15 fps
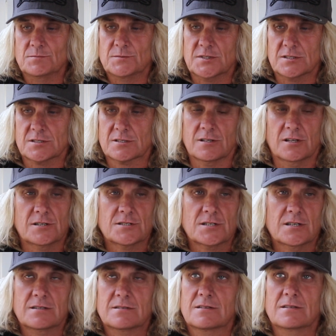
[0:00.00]

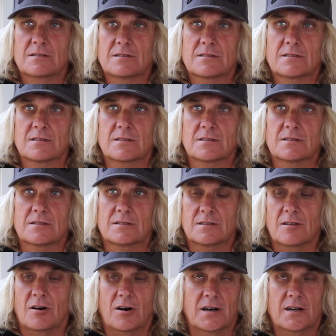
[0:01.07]
disclosure,
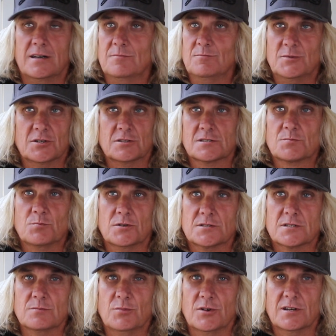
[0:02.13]
I'm not
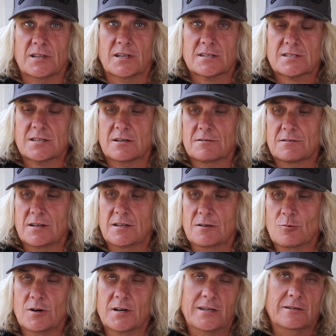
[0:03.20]
sponsored by Lexar in any
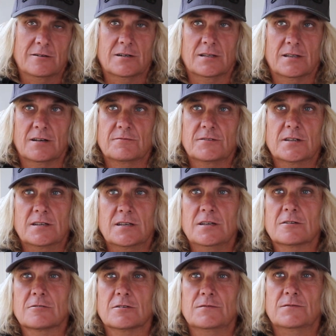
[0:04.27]
way. I love their
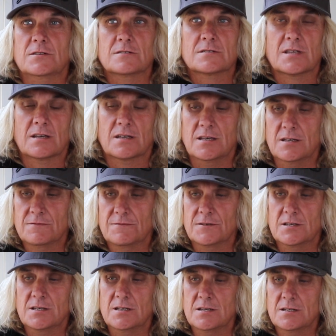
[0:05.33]
gear. I've used their gear for
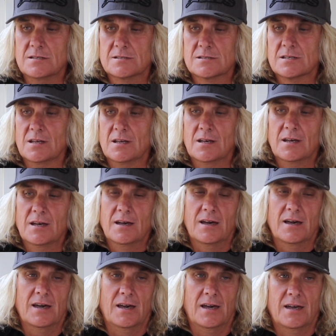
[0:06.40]
years,
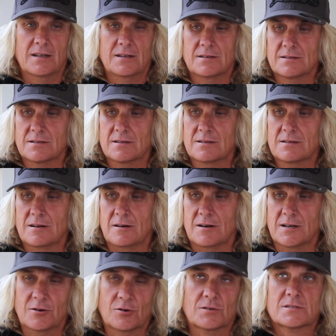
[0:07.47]
and
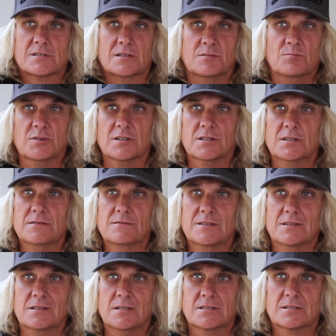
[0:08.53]
I honestly believe
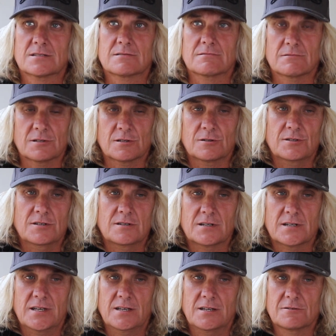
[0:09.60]
that this little unit
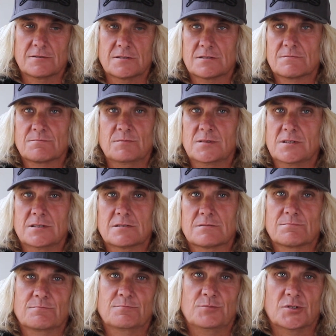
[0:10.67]
here is
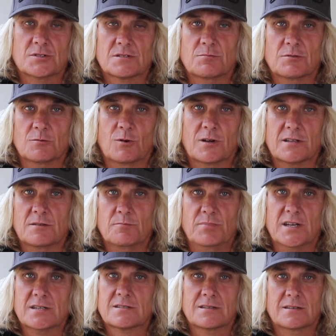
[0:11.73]
possibly one of the
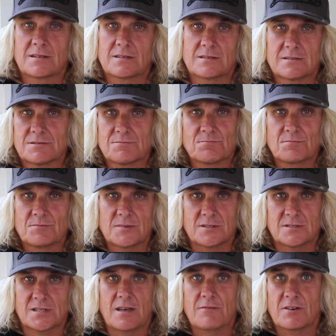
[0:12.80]
best things
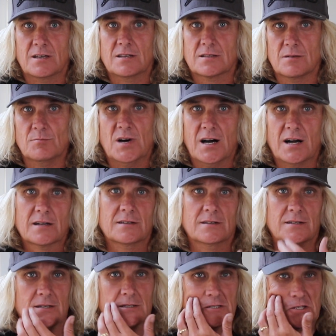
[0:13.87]
that's ever hit the market
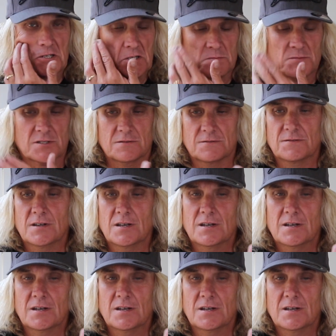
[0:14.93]
in terms of